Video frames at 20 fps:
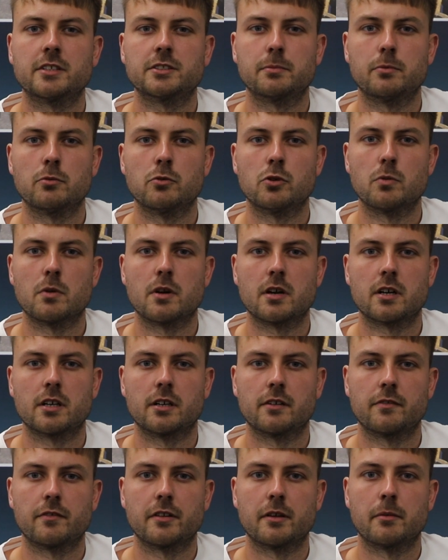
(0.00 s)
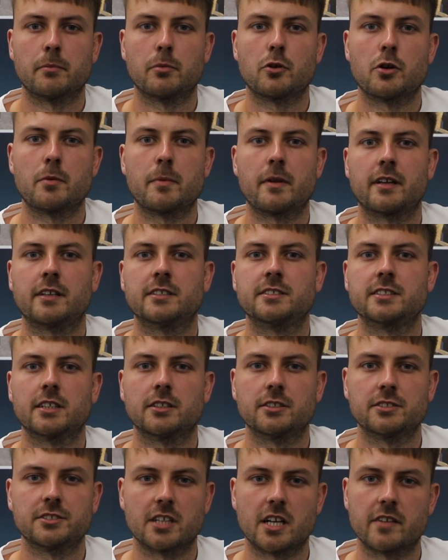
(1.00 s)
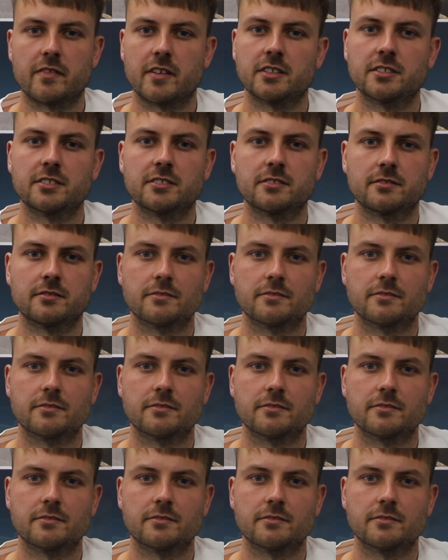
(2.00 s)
support worker for the Employability and Skills Service.